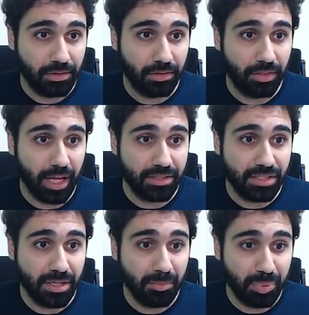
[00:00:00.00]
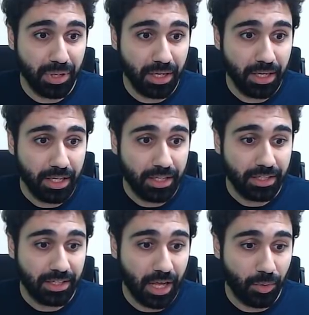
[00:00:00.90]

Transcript: That's simple. Now